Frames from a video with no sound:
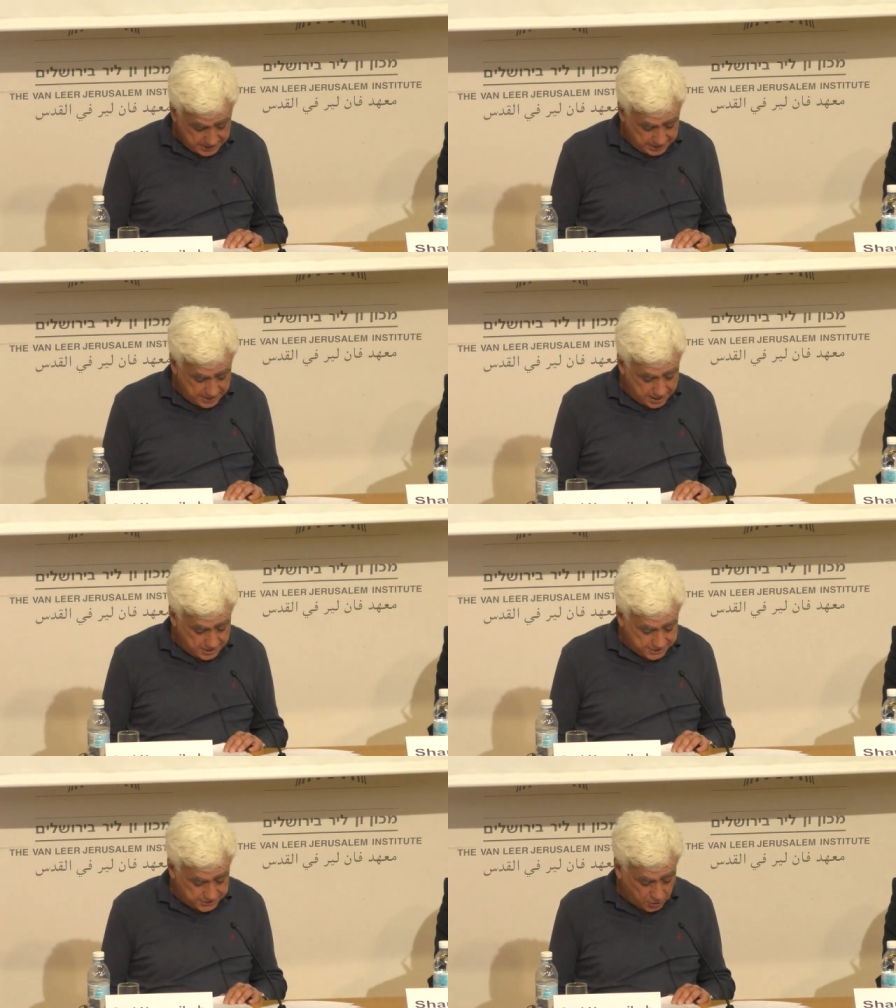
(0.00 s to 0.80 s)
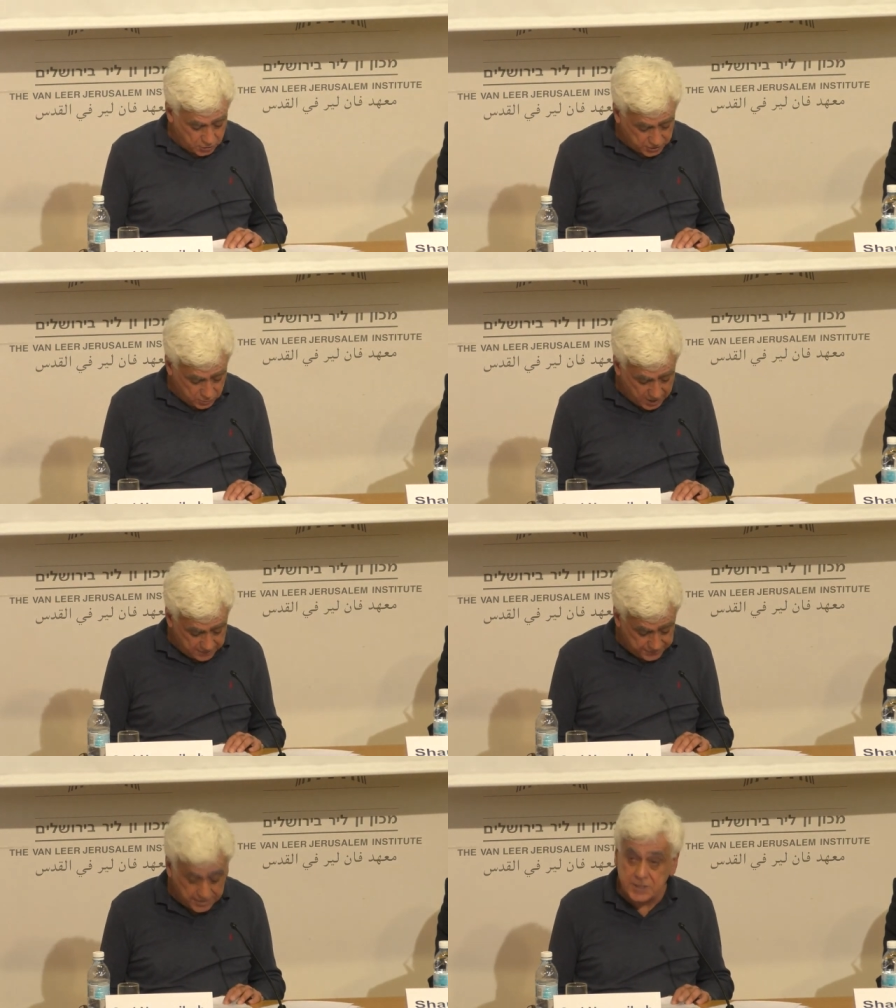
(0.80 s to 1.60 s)
in health and social
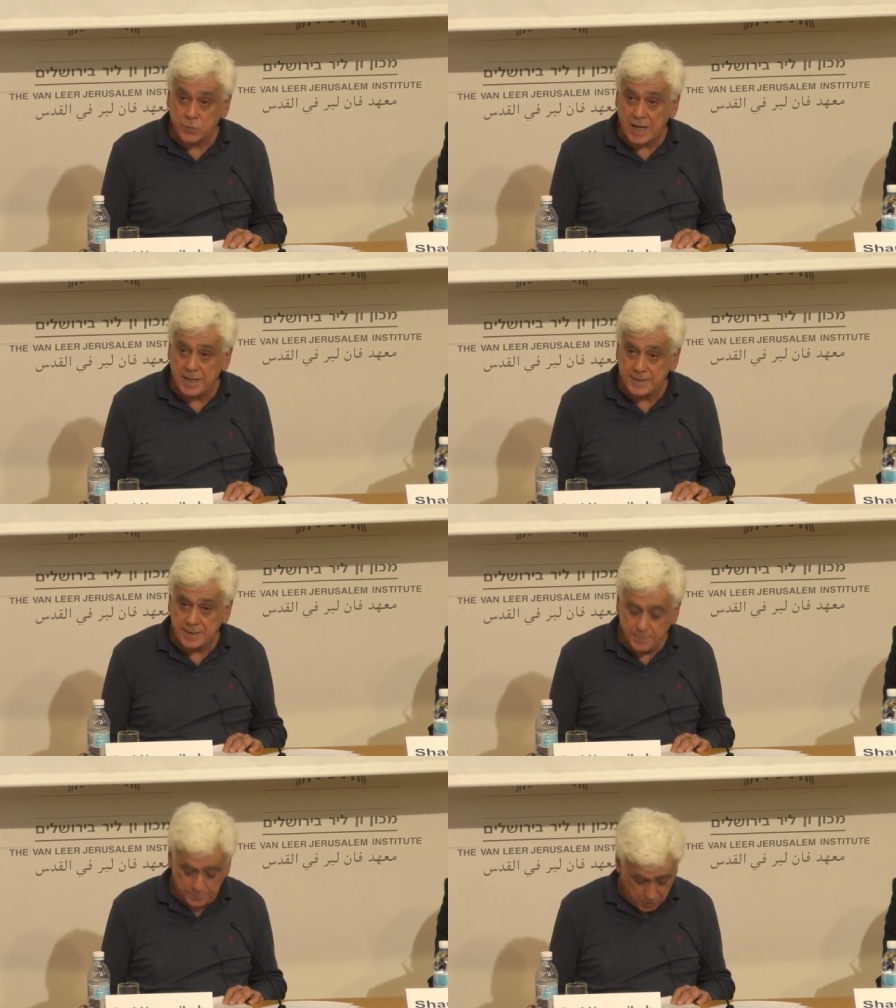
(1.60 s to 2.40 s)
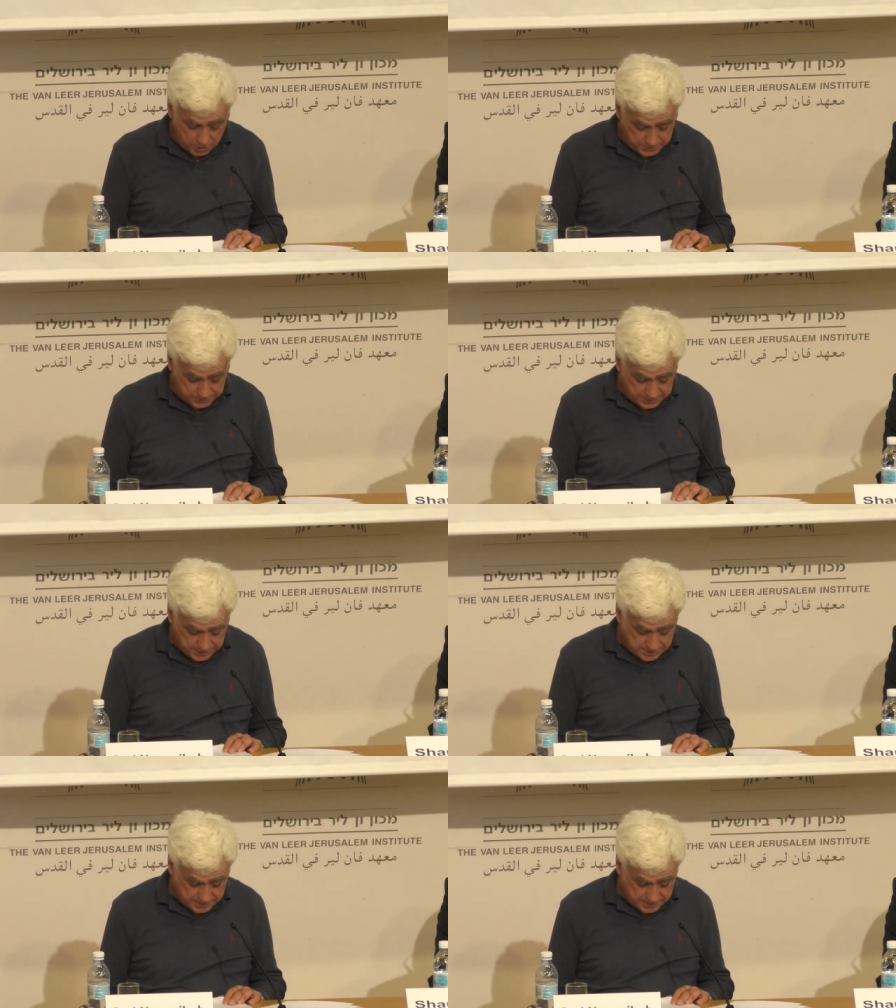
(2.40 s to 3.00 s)
welfare as well as in employment